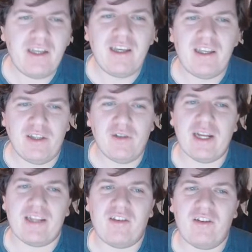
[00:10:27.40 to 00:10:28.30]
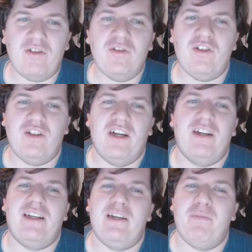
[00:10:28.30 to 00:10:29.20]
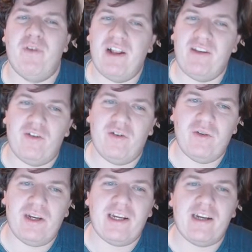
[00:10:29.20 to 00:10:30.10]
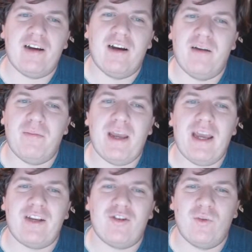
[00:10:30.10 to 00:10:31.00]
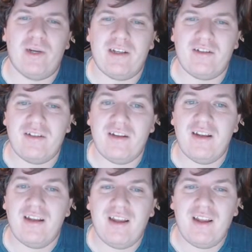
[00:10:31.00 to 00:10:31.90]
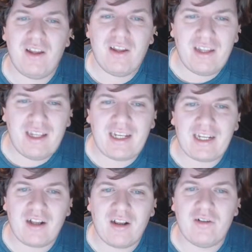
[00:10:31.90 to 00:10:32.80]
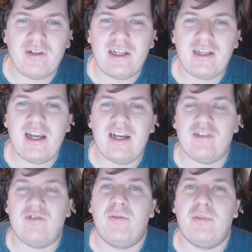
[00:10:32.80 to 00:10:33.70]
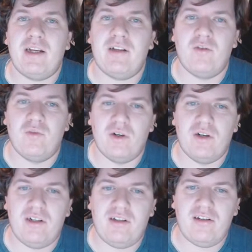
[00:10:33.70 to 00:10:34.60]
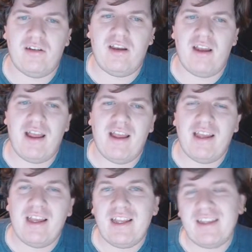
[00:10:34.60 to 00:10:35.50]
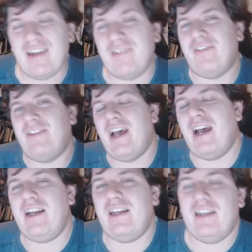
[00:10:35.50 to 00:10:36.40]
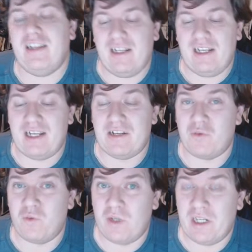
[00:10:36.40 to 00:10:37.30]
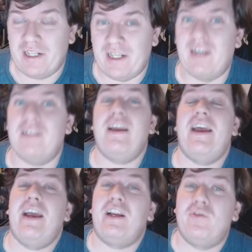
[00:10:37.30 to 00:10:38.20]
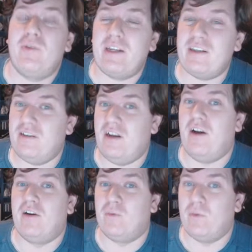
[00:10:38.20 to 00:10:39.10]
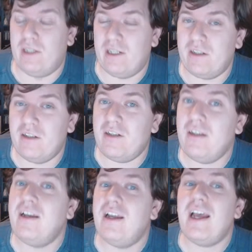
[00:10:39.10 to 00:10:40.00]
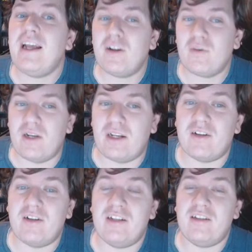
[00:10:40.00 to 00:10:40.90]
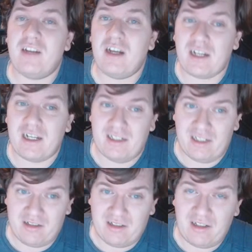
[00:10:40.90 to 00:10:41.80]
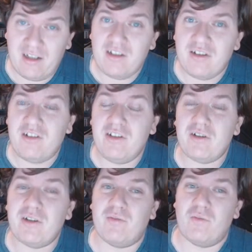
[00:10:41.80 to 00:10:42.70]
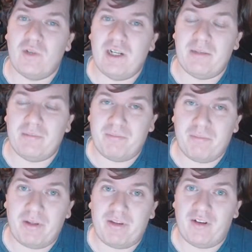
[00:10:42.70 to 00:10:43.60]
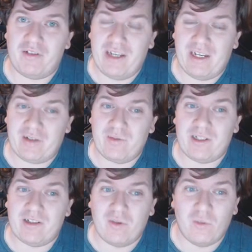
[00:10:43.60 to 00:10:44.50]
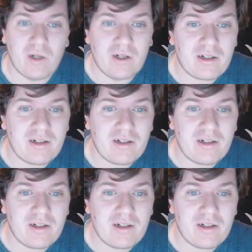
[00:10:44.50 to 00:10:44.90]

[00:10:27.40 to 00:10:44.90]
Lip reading: you get 2 shiny brand new Incom X-Wings, including astromech droids. Now that is really nice. X-Wings are really good, and they're really good in Saga Edition. So you can really put those X-Wings to work.